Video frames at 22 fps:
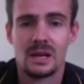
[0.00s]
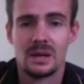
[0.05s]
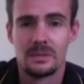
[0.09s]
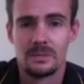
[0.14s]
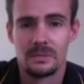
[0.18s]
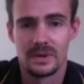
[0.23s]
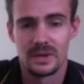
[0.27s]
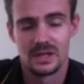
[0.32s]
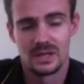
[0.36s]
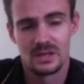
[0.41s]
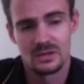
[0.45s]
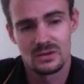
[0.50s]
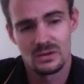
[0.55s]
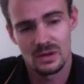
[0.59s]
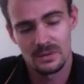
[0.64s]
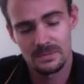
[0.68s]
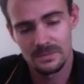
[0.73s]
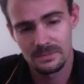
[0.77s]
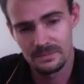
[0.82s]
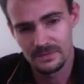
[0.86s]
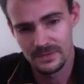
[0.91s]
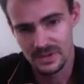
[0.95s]
But
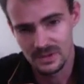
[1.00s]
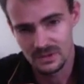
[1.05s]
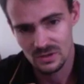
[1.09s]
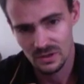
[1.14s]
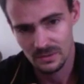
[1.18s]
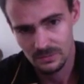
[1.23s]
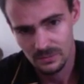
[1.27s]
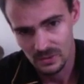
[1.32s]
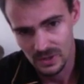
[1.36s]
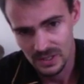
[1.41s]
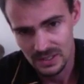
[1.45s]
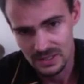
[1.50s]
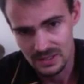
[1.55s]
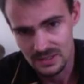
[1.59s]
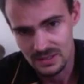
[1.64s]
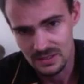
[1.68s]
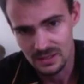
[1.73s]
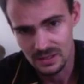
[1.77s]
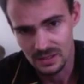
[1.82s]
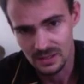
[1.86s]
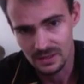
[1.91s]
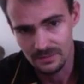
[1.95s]
the top one
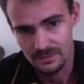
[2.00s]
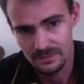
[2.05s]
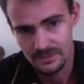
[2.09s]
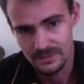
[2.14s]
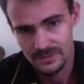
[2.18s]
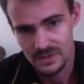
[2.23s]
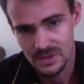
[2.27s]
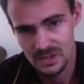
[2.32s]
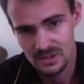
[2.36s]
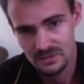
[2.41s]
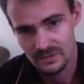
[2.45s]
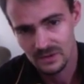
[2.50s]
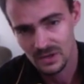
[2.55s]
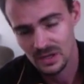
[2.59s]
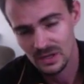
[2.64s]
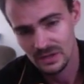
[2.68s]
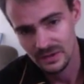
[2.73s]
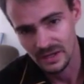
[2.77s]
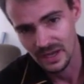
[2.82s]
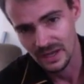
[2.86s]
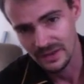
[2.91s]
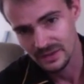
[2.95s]
is just follow
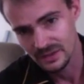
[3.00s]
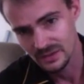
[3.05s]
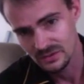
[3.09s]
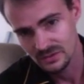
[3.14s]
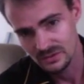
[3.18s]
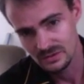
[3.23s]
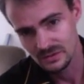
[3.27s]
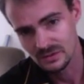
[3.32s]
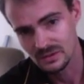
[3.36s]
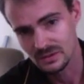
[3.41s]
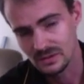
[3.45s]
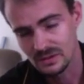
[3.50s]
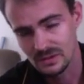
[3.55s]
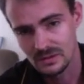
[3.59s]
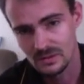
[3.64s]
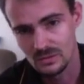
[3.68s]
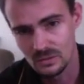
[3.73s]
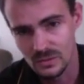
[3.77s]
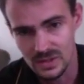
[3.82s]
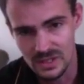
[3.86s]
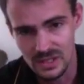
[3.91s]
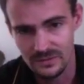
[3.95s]
the other,
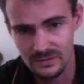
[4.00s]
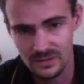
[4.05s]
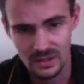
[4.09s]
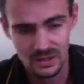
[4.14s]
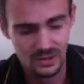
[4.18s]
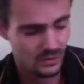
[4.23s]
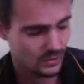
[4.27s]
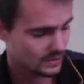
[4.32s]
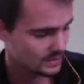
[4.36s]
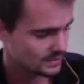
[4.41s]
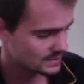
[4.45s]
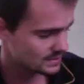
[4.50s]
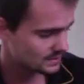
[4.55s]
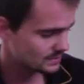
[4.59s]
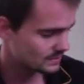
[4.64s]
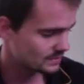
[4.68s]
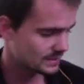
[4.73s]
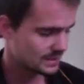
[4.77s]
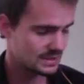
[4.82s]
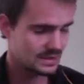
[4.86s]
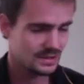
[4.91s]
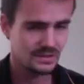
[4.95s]
whichever coils you're
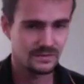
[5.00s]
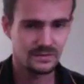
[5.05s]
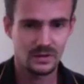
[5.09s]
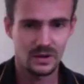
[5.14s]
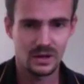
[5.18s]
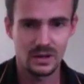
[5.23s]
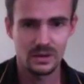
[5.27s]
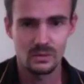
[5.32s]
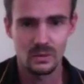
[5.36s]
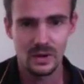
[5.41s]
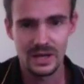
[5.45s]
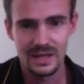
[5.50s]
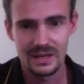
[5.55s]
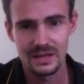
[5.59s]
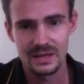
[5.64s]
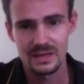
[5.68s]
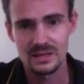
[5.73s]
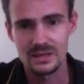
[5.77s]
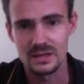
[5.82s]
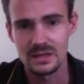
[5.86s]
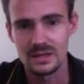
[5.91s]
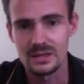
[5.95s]
doing, just follow one
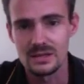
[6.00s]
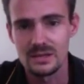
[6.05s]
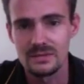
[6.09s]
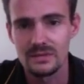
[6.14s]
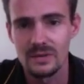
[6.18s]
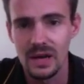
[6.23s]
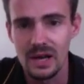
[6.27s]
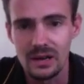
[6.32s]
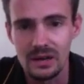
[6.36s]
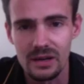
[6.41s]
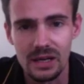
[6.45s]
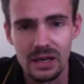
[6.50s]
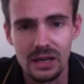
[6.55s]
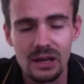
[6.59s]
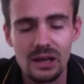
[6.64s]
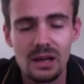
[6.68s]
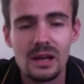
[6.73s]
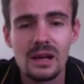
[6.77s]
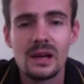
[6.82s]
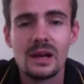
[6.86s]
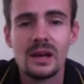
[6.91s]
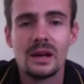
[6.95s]
that's firing.
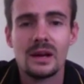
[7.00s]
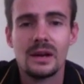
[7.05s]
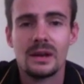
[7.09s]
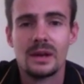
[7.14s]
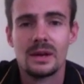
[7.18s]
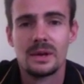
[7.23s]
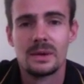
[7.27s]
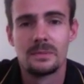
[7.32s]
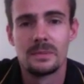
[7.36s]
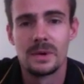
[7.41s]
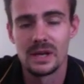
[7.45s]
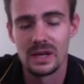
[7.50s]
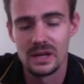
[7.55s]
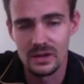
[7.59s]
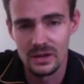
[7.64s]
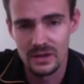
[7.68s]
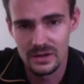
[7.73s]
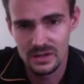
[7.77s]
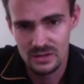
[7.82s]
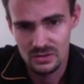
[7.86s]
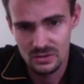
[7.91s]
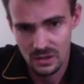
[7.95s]
But I know
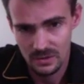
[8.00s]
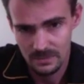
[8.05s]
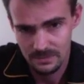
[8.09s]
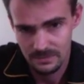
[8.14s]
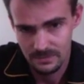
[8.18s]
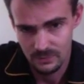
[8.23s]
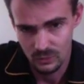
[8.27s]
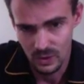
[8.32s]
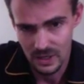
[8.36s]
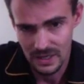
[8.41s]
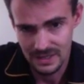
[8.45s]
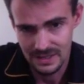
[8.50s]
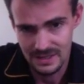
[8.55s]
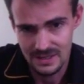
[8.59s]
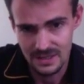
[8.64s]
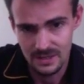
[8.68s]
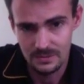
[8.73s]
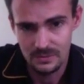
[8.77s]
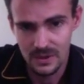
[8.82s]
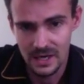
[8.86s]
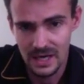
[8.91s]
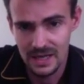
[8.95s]
the top wire is a
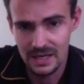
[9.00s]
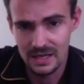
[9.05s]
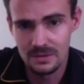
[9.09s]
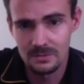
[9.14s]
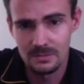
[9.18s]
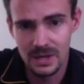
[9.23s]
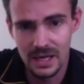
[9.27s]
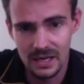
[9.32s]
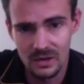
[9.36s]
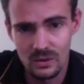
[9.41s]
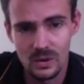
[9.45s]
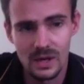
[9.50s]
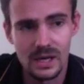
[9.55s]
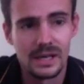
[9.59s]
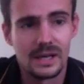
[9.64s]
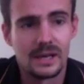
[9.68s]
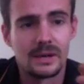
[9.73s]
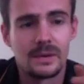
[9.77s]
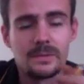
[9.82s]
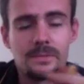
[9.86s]
brown and black wire.